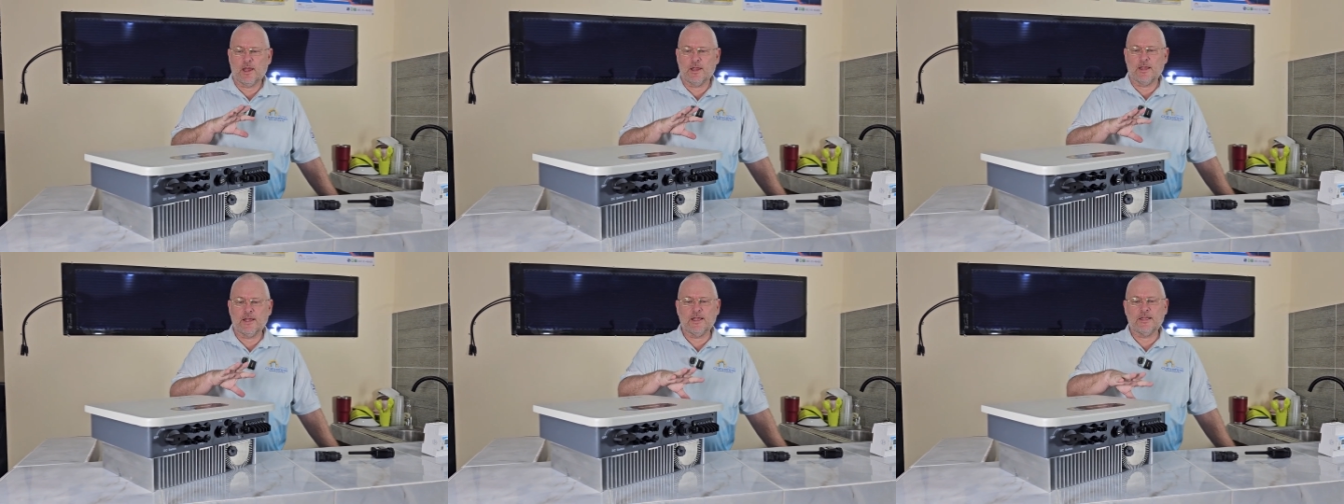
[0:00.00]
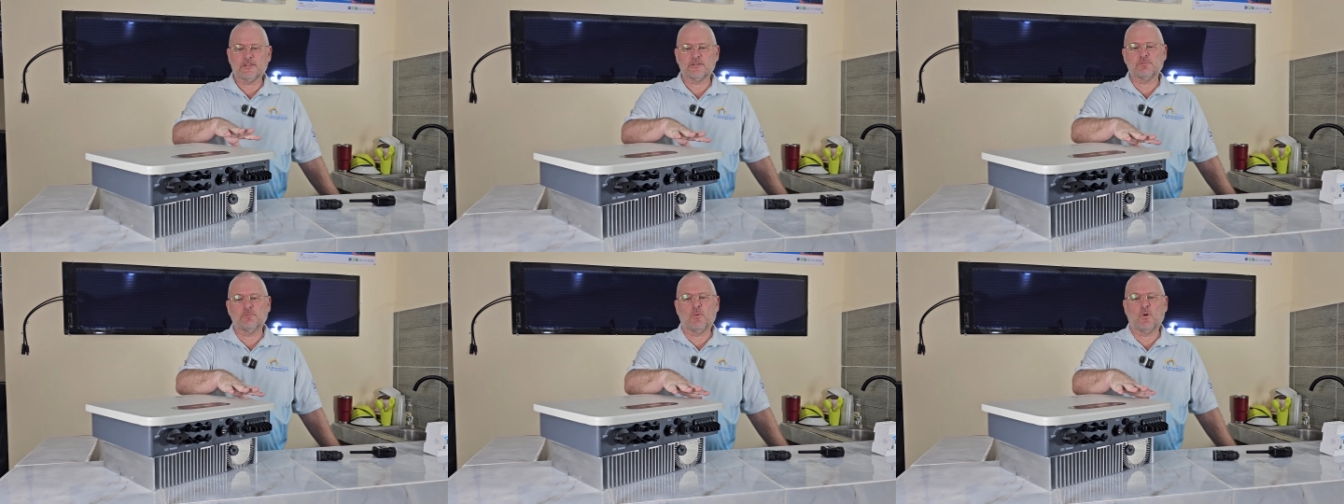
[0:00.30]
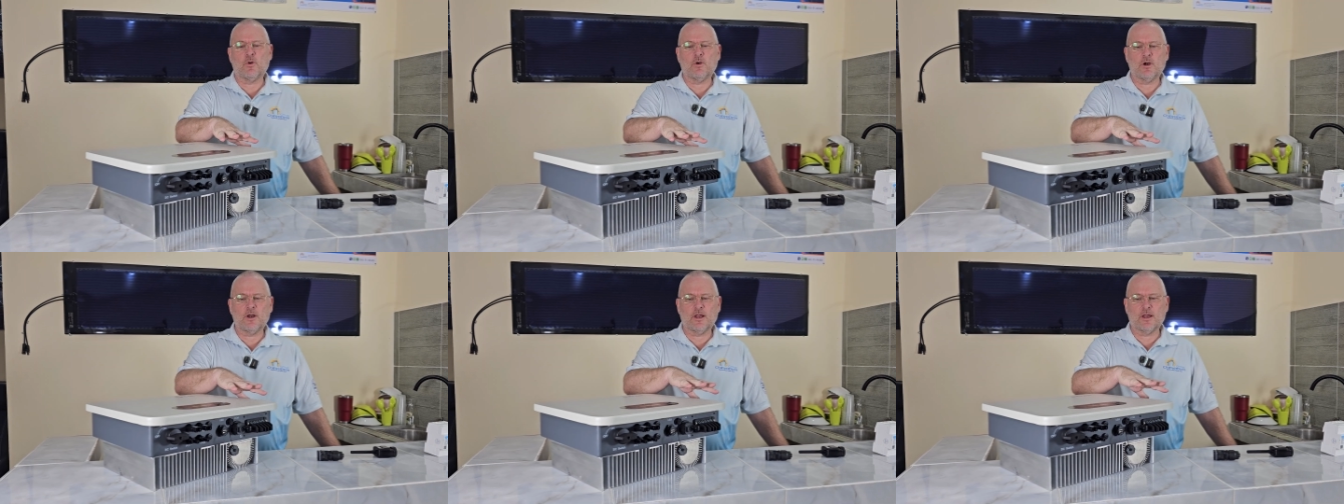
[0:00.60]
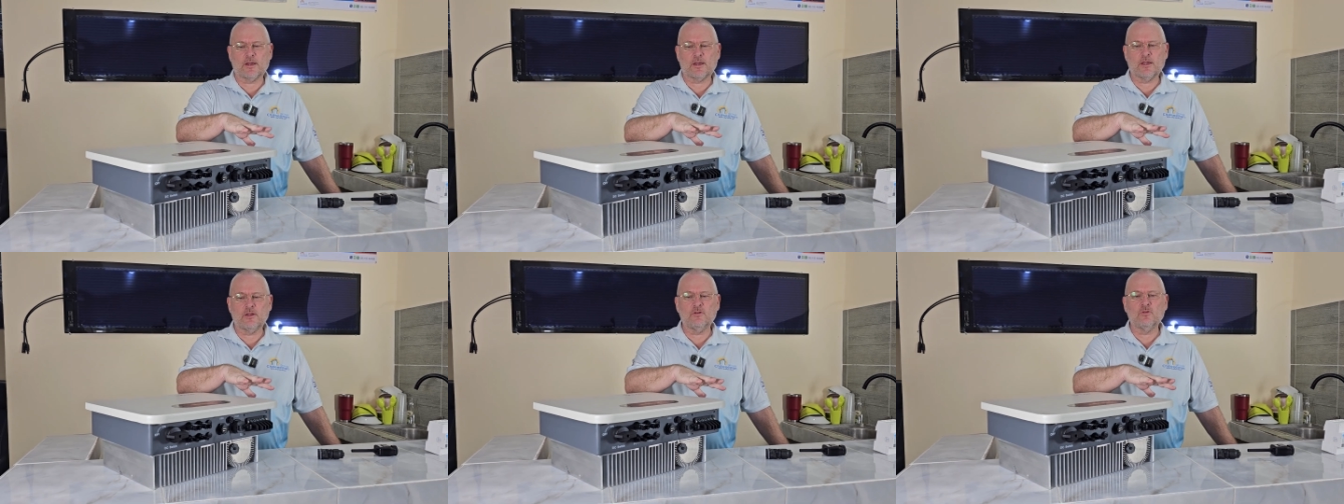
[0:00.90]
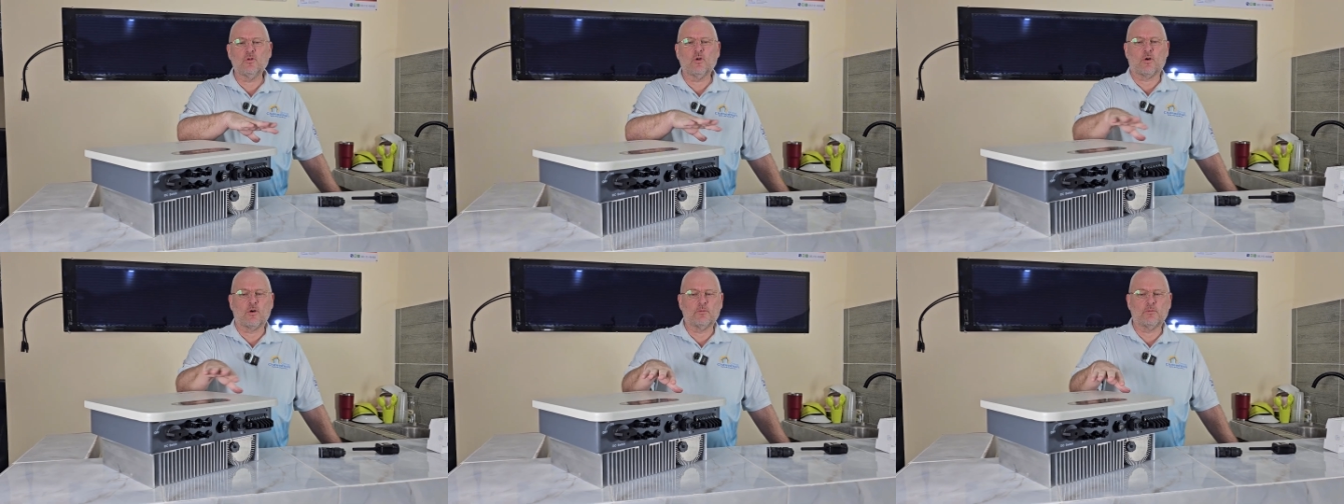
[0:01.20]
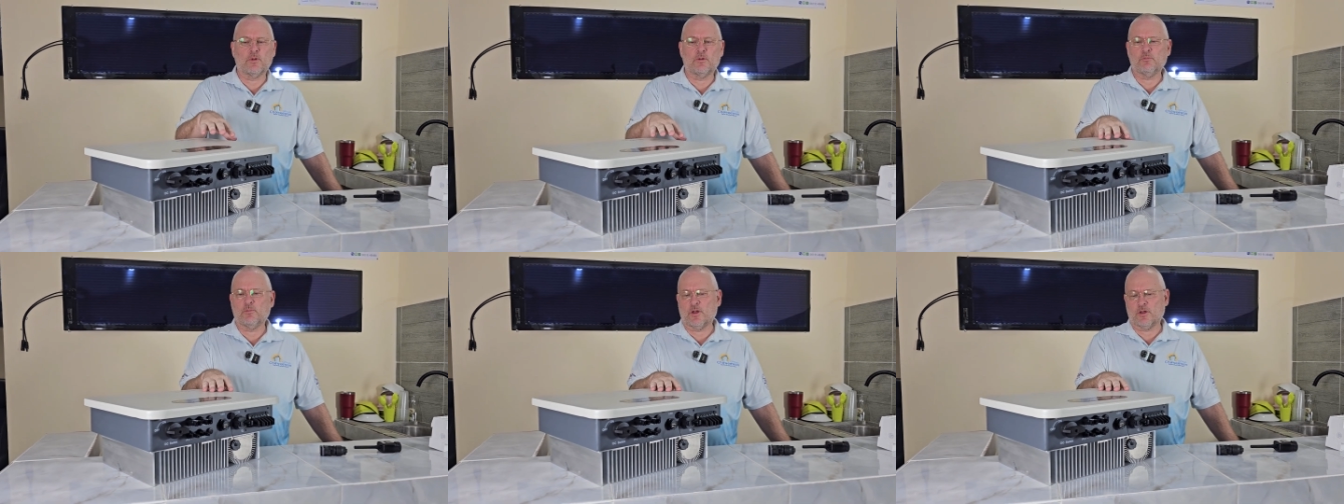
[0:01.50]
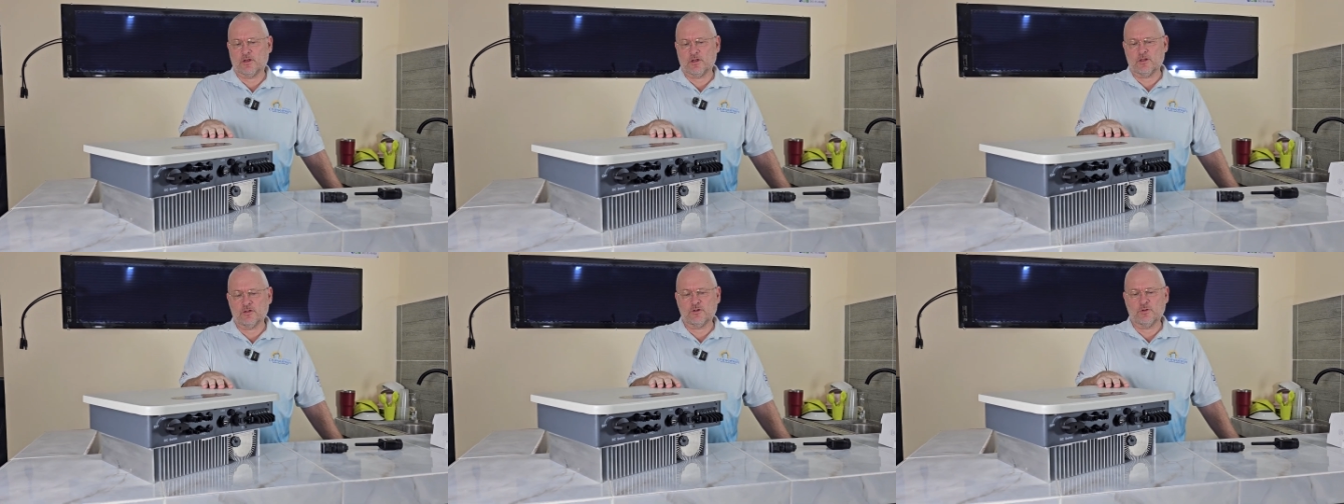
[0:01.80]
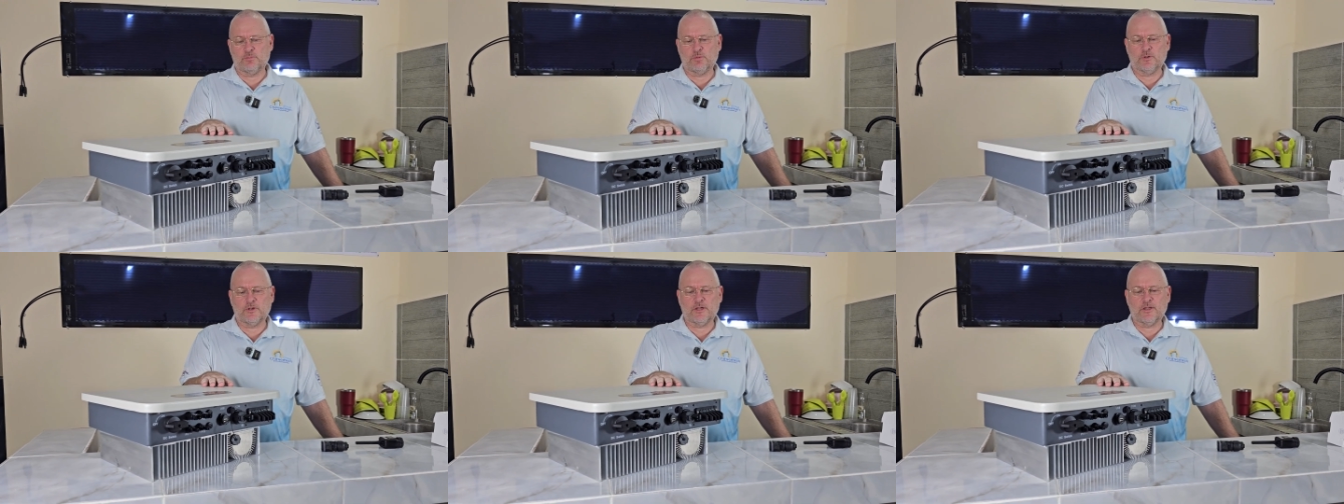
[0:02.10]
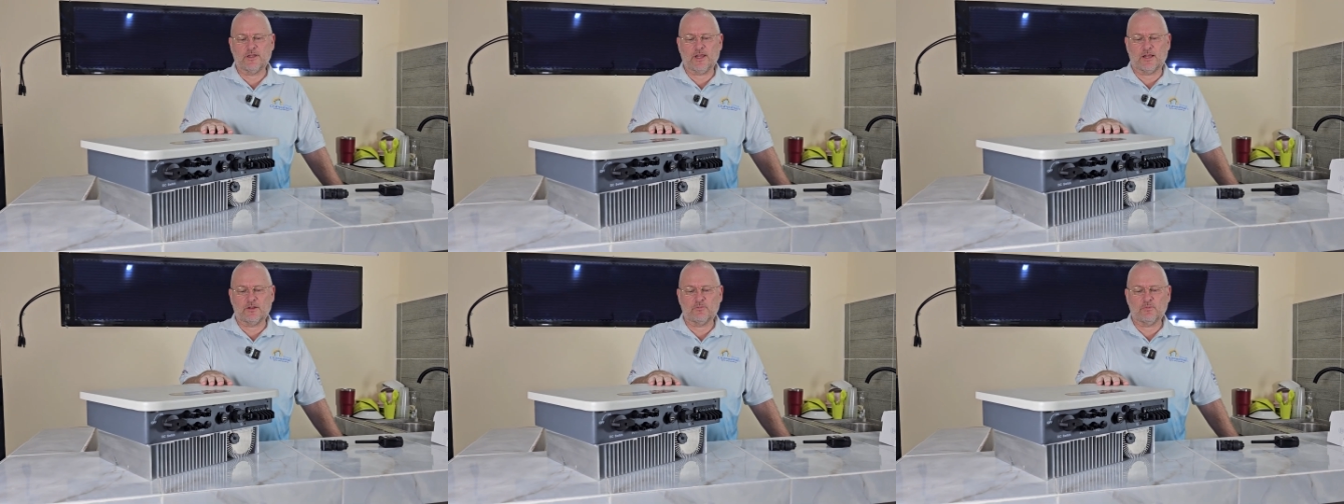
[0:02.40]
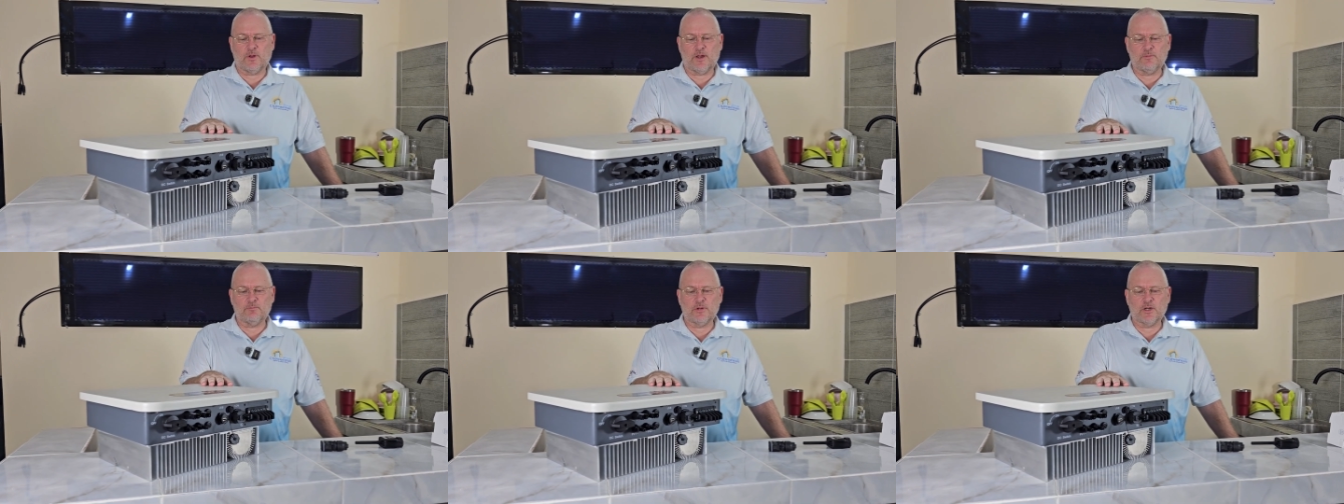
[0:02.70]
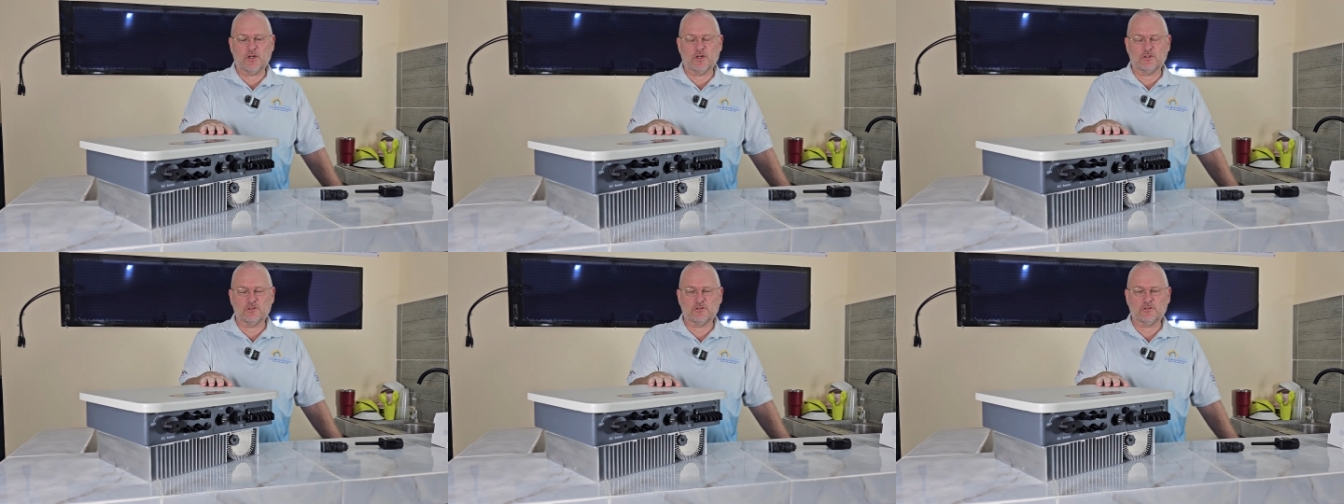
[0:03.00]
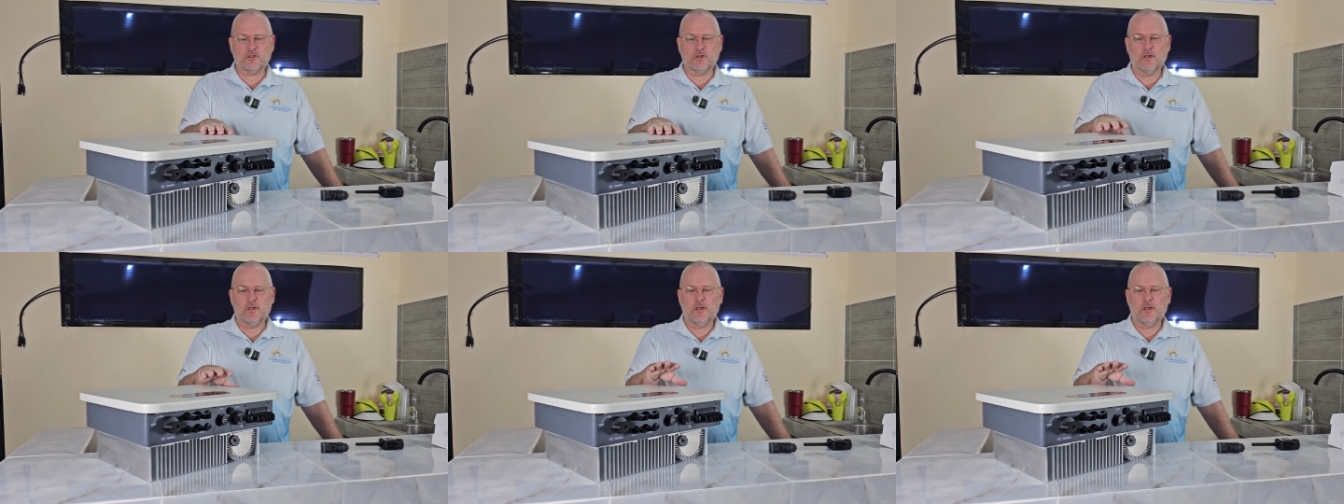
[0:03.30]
It's more like a normal model, to put it that way, because